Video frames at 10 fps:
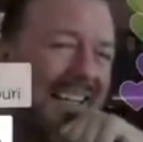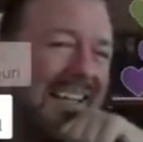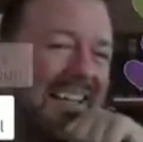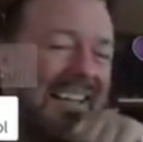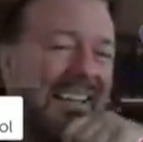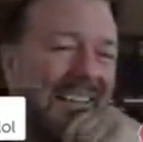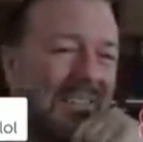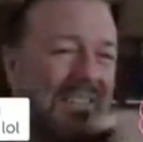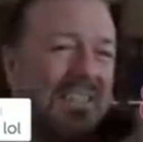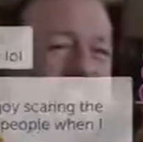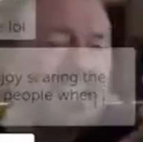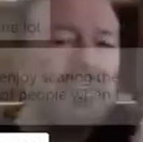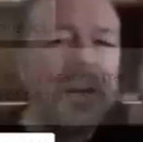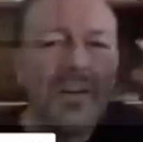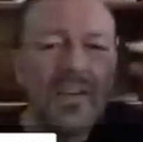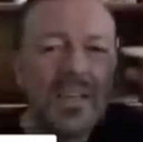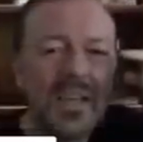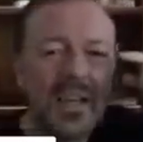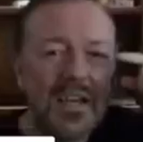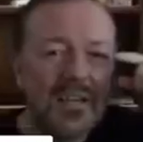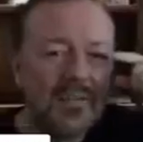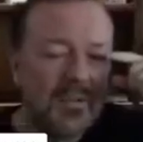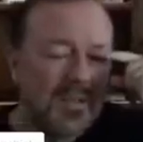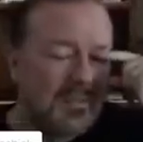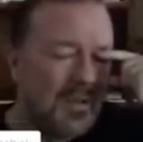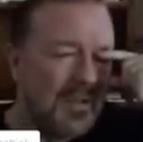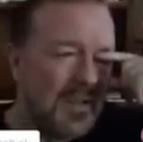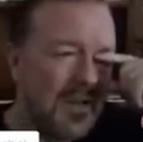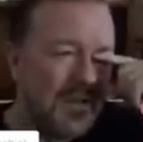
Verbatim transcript: what does he do? Oh, he uh, once a month he goes